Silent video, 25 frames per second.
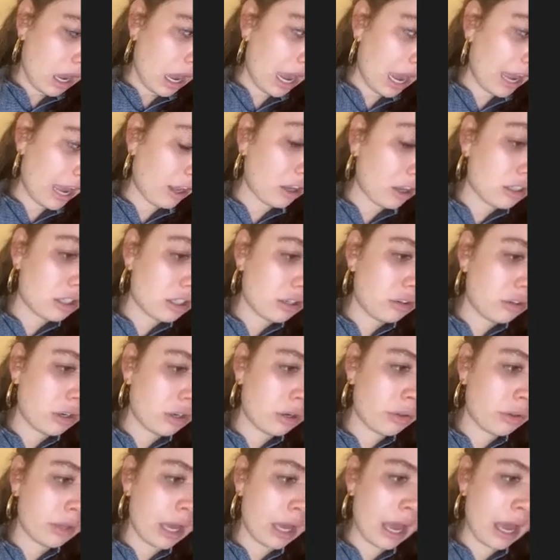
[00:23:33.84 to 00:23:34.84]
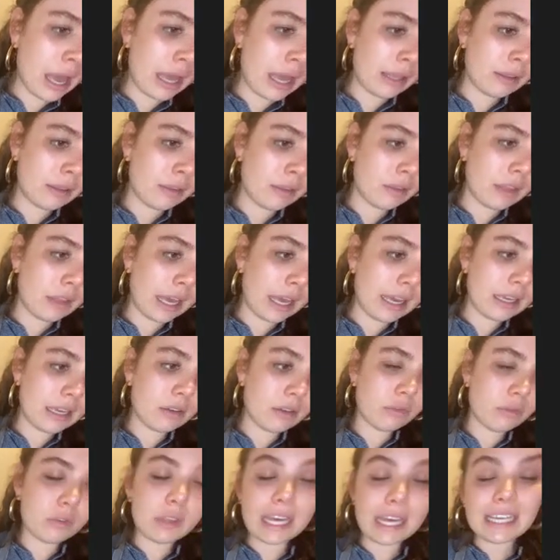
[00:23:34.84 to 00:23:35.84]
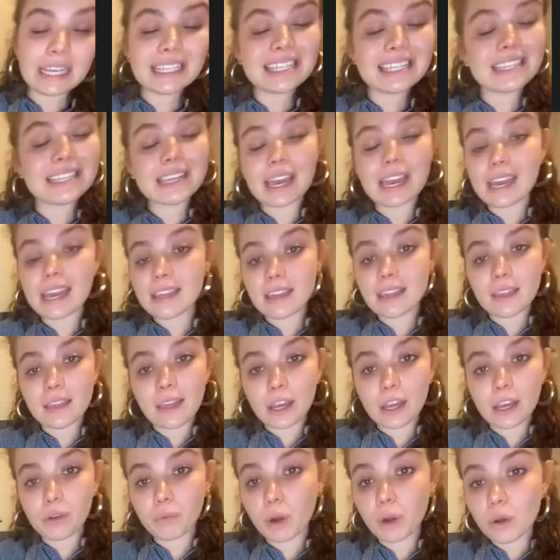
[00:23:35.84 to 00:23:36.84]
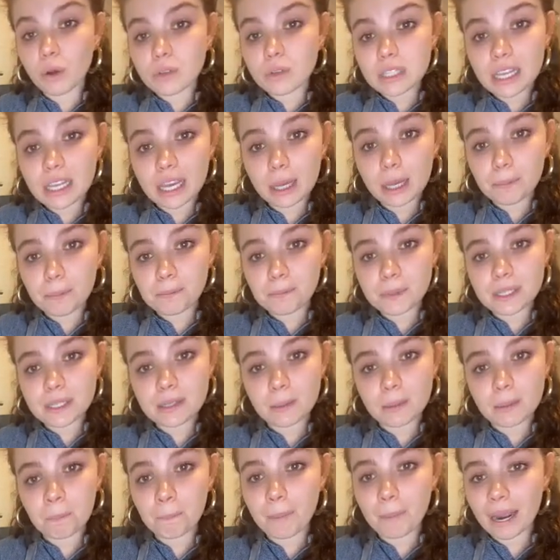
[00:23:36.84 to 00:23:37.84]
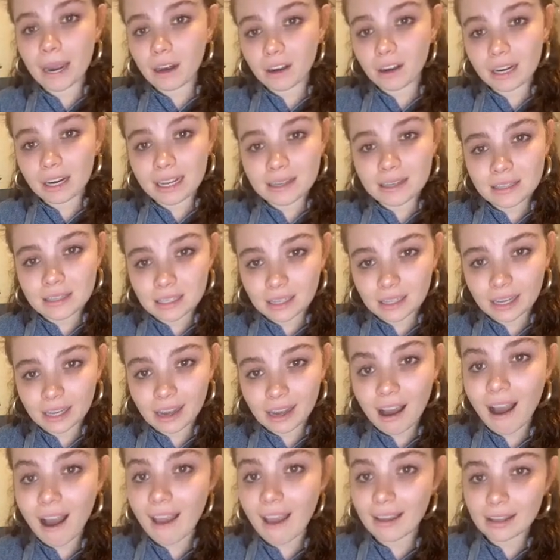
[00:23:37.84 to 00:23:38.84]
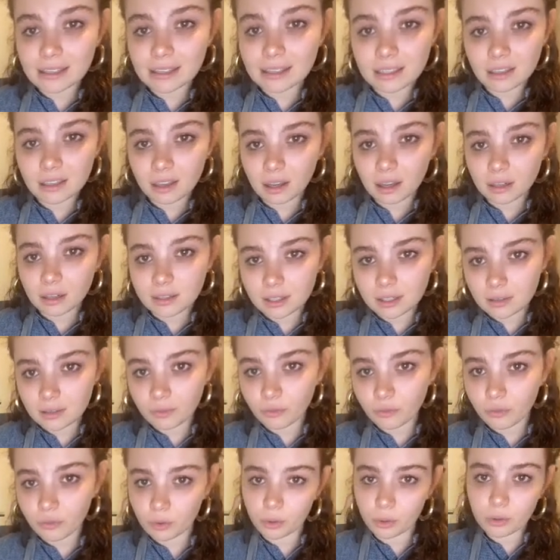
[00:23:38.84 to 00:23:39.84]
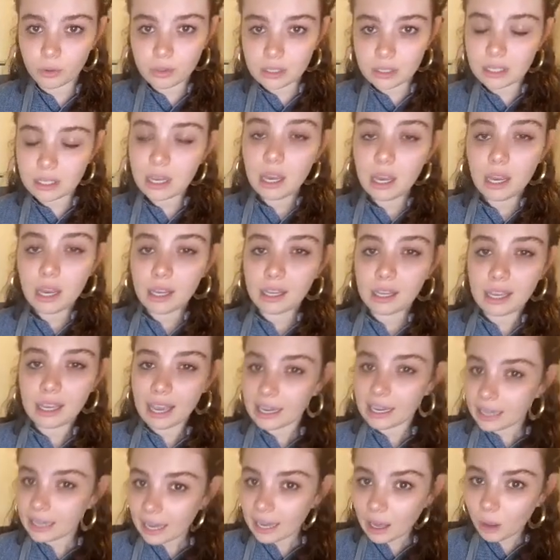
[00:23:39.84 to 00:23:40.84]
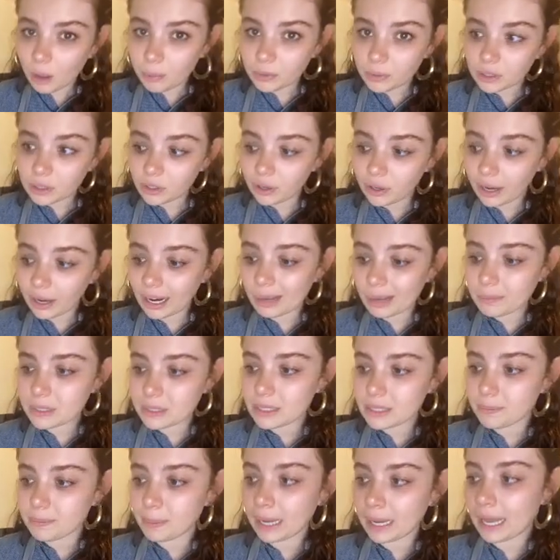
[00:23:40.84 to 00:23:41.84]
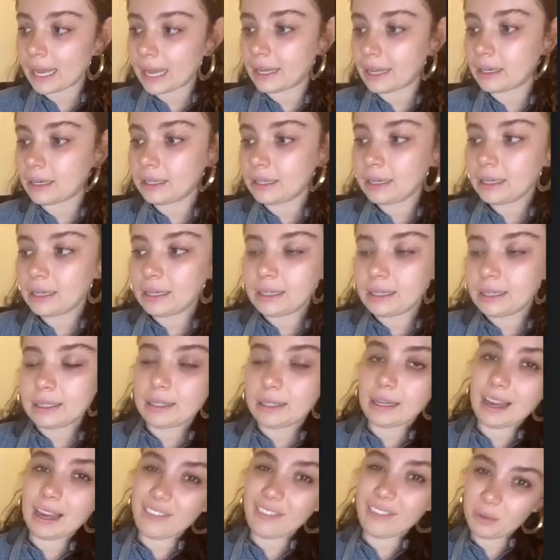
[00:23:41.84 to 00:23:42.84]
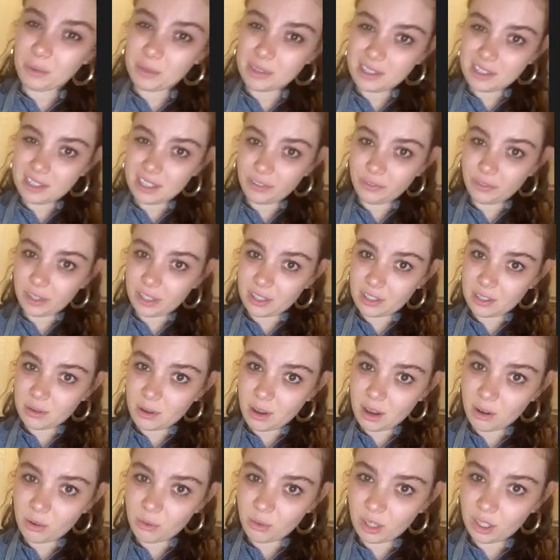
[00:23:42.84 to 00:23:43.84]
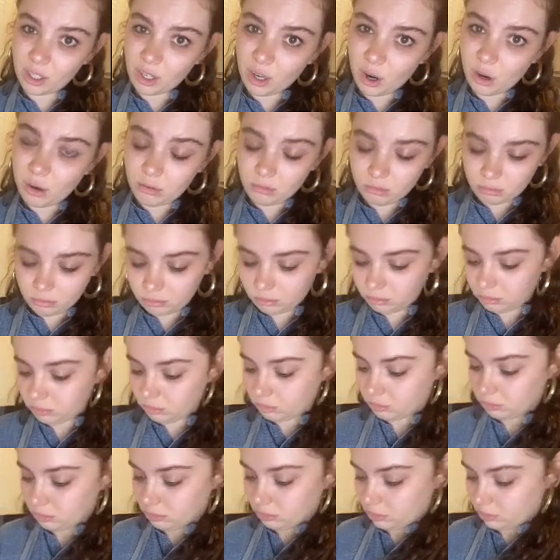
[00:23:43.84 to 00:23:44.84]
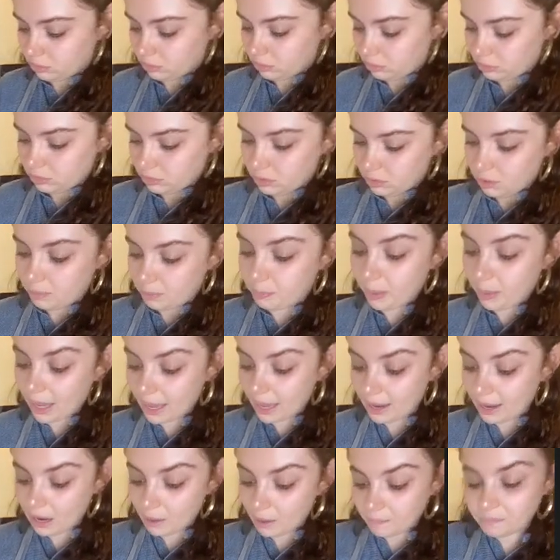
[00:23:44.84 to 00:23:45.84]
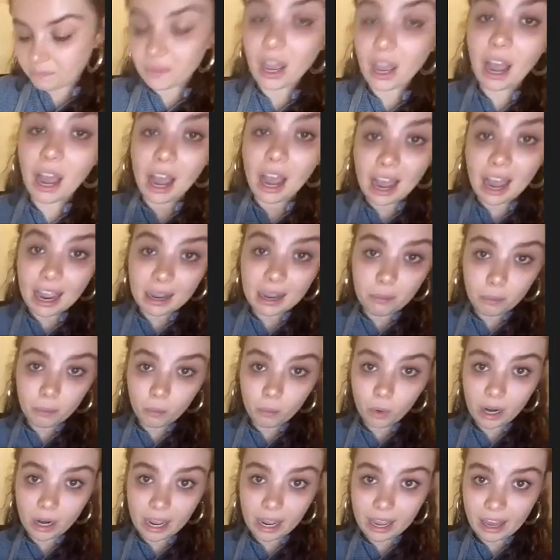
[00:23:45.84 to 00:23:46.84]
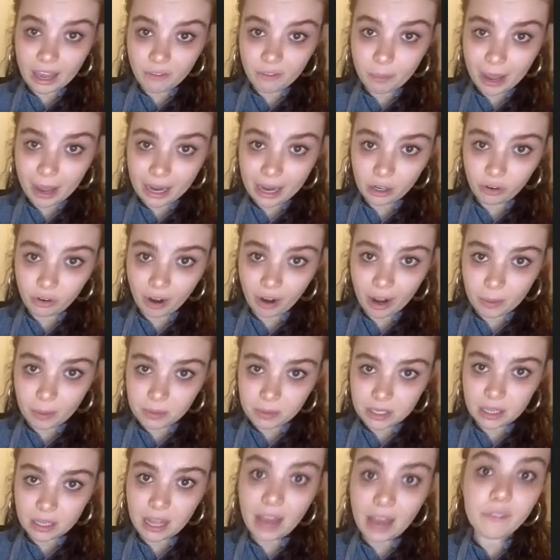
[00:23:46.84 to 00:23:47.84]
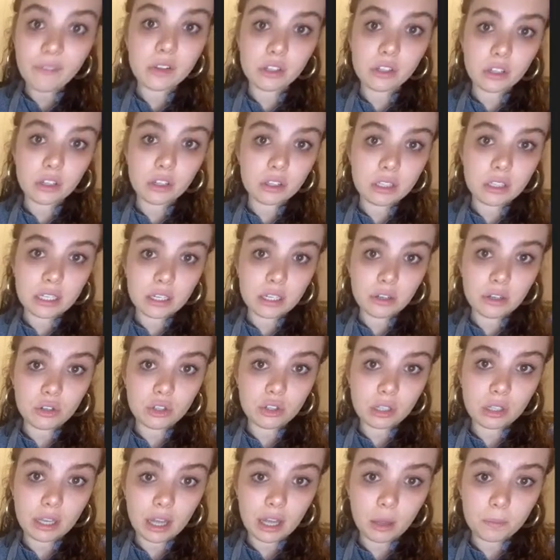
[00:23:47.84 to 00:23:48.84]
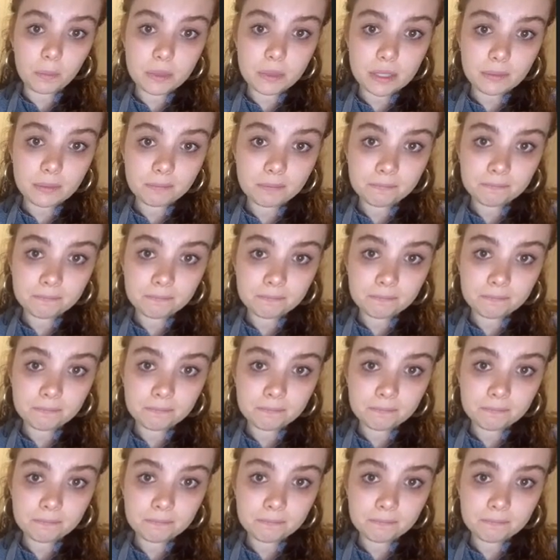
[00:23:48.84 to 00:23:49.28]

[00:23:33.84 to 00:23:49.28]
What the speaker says: also know that they say that like rose hips and berries and like high antioxidant fruits can help with cramps, but everyone's different, so I don't really know. But when I have bad cramps, the lavender tea usually helps.